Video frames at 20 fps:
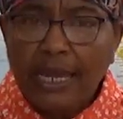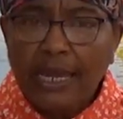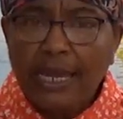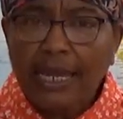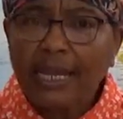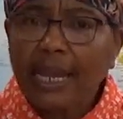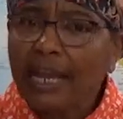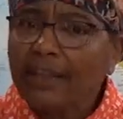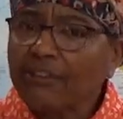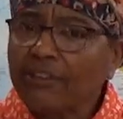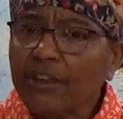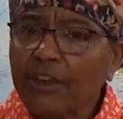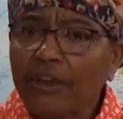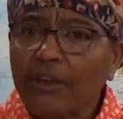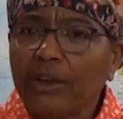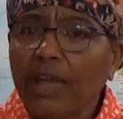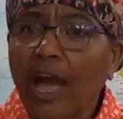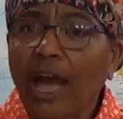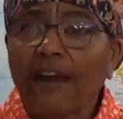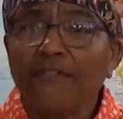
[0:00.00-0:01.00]
Can I
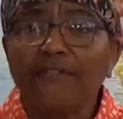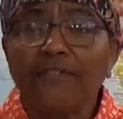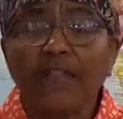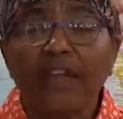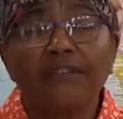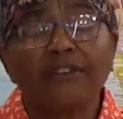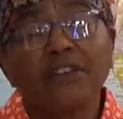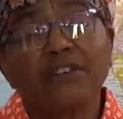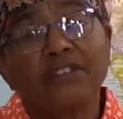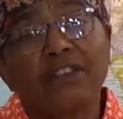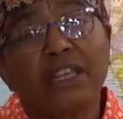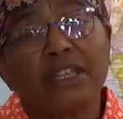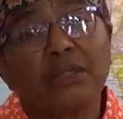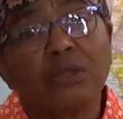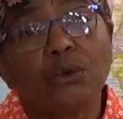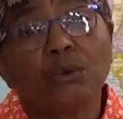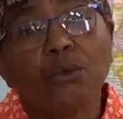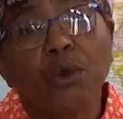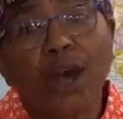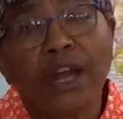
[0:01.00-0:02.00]
tell you, I've never seen
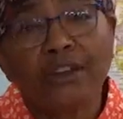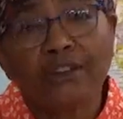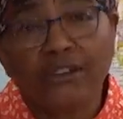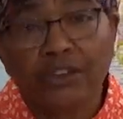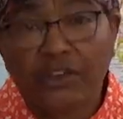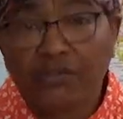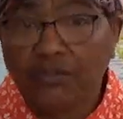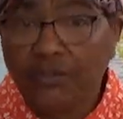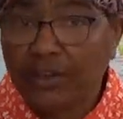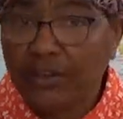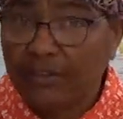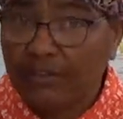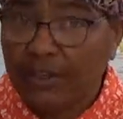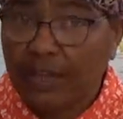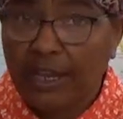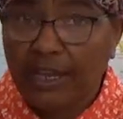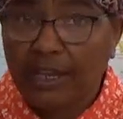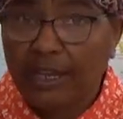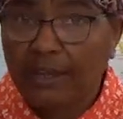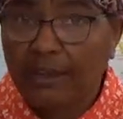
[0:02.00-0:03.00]
the righteous
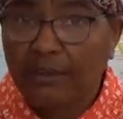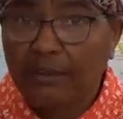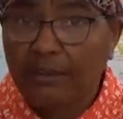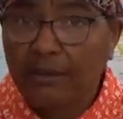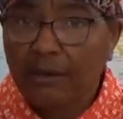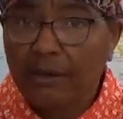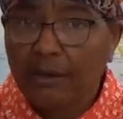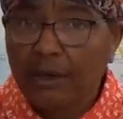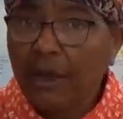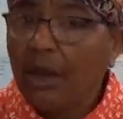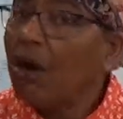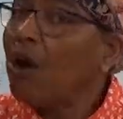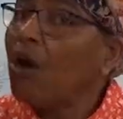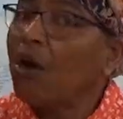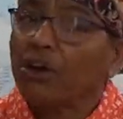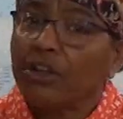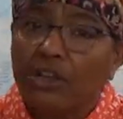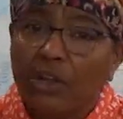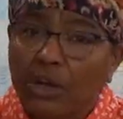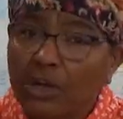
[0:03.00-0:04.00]
forsaken
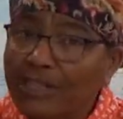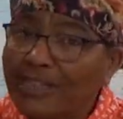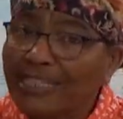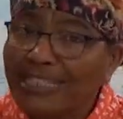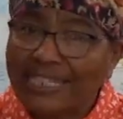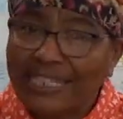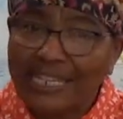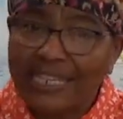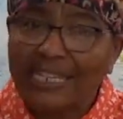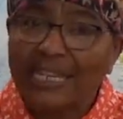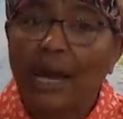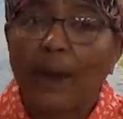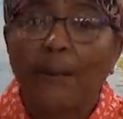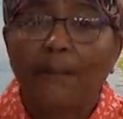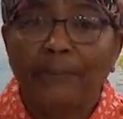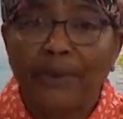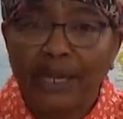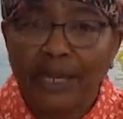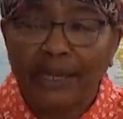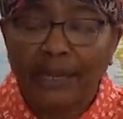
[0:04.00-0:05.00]
or your seed
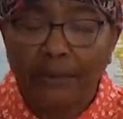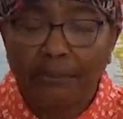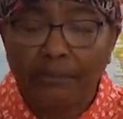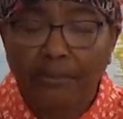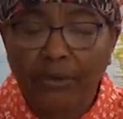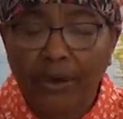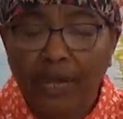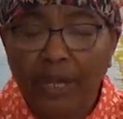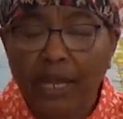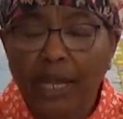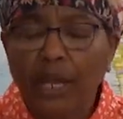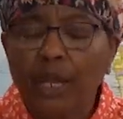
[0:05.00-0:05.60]
out begging bread.